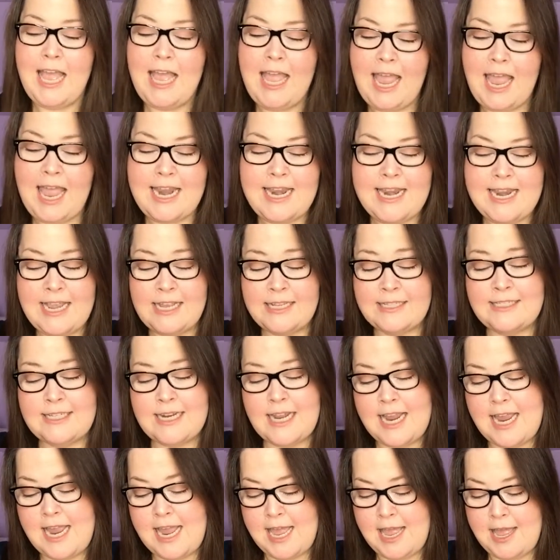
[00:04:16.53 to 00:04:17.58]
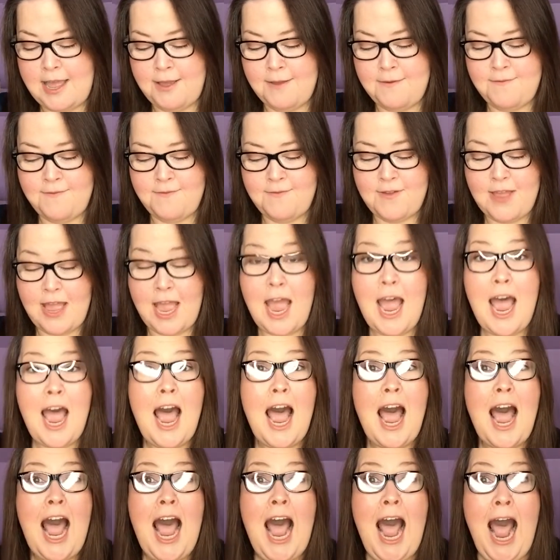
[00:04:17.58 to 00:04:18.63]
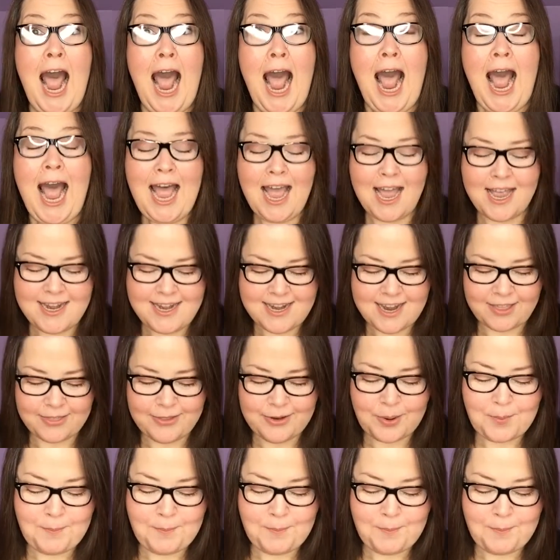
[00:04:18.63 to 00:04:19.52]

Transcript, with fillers: And next I have another